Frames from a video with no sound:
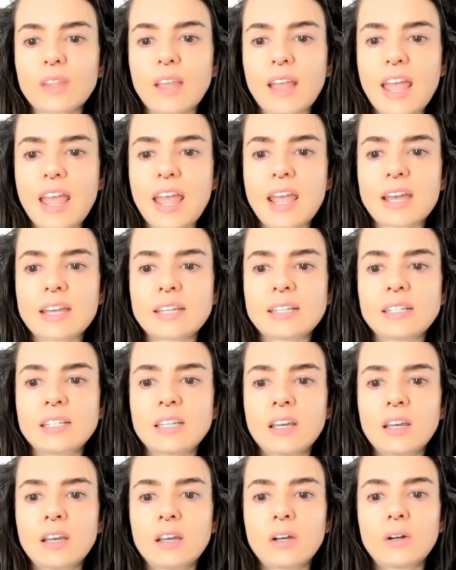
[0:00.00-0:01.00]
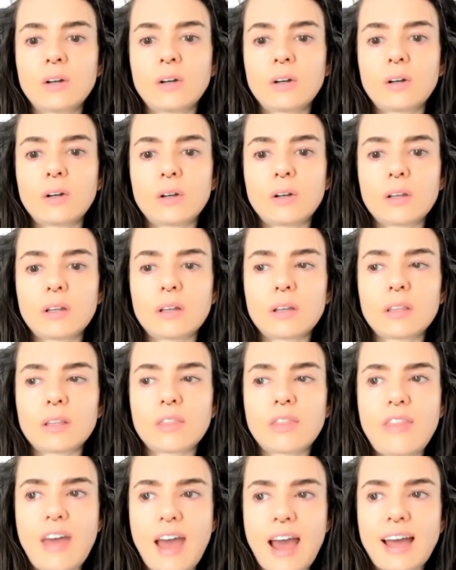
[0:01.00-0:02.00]
And
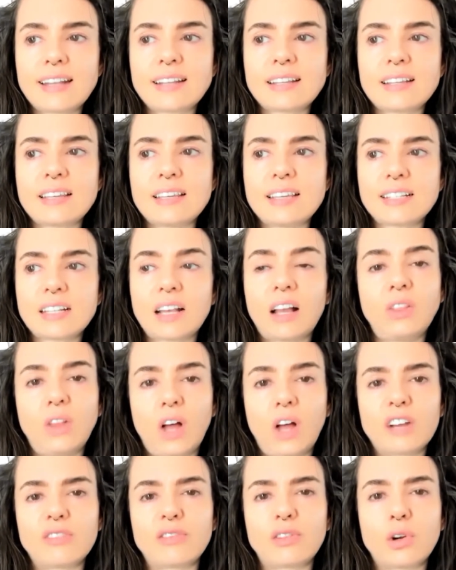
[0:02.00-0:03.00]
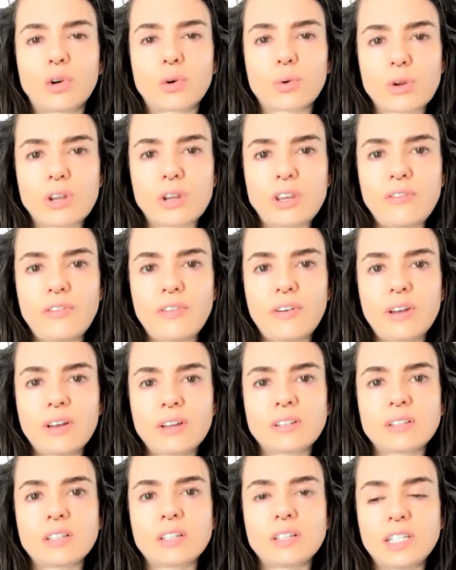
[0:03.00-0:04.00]
that is a lot of grief
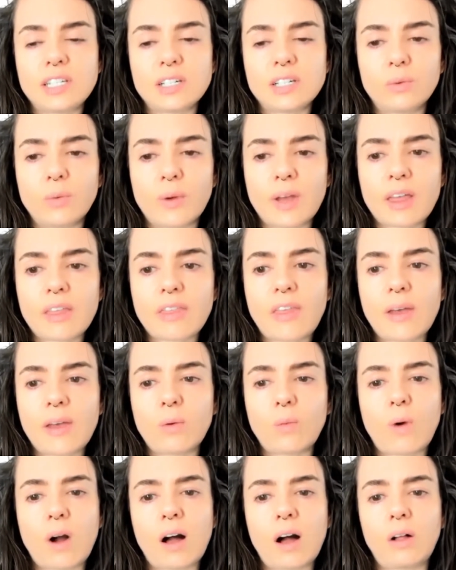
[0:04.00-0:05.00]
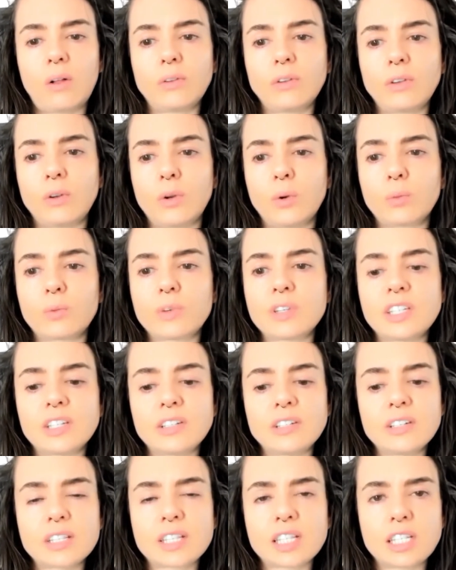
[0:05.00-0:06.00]
to deal with. And while,
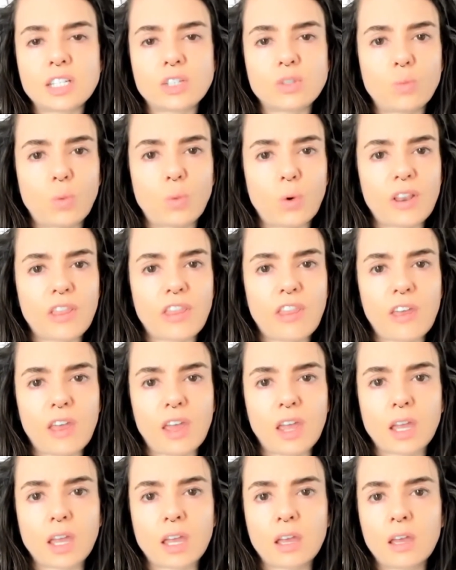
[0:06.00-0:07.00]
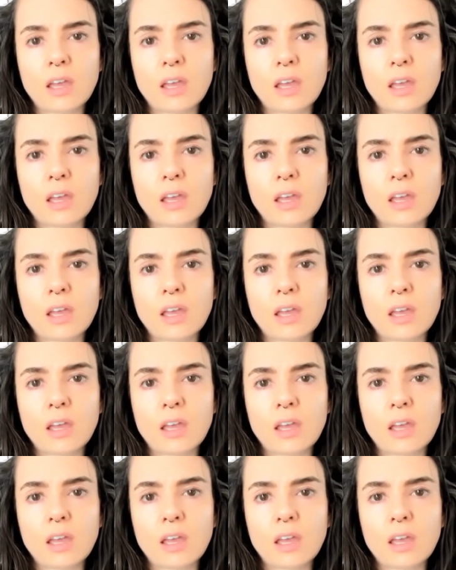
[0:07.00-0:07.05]
resiliency is one thing,